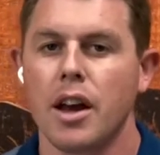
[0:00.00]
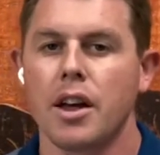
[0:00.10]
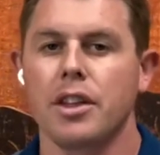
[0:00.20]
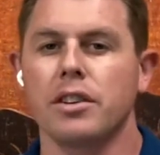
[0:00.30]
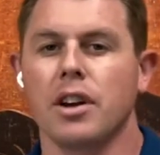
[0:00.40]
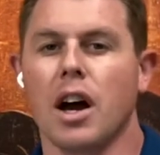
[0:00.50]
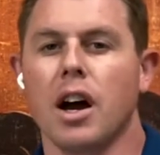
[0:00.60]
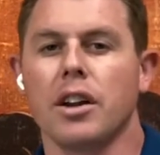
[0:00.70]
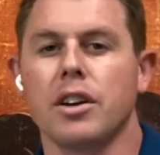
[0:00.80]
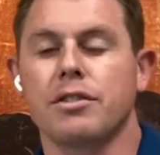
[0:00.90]
Things that
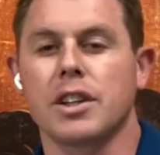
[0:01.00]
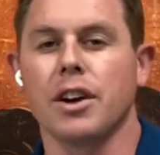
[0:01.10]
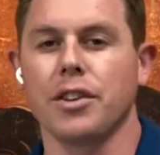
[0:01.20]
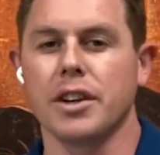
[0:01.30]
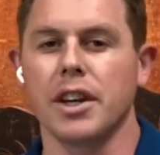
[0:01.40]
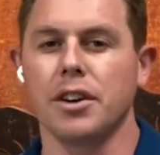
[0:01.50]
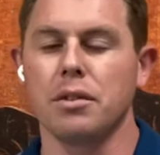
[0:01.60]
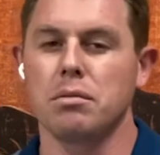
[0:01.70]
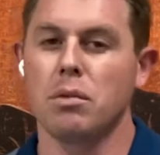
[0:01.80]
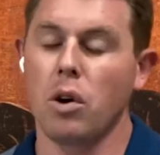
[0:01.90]
aren't enough to kill the deal,
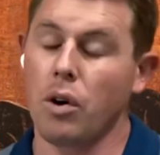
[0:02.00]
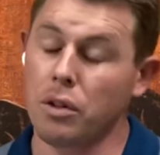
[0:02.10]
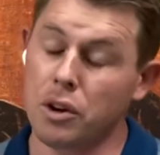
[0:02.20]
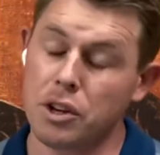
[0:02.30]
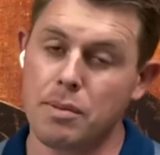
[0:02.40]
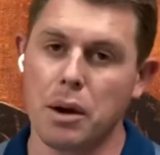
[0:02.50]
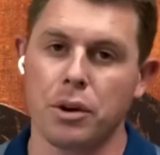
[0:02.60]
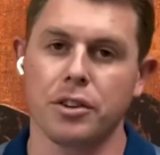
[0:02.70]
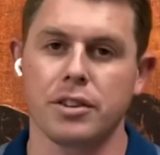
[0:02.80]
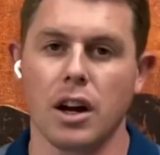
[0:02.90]
although you might want
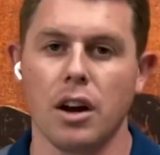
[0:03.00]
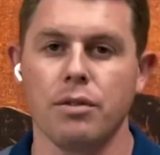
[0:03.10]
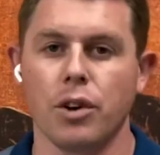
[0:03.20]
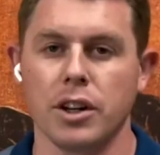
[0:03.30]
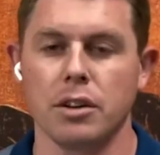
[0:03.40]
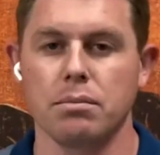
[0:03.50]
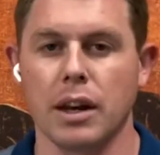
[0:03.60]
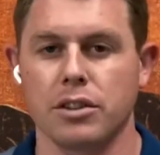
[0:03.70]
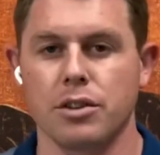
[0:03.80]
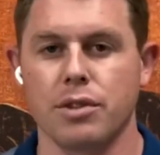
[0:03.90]
to start avoiding
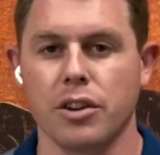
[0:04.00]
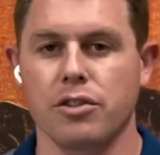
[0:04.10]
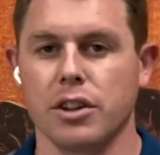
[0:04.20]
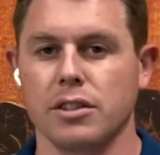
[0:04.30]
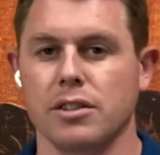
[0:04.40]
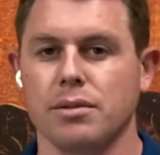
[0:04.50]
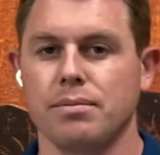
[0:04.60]
Mexican restaurants.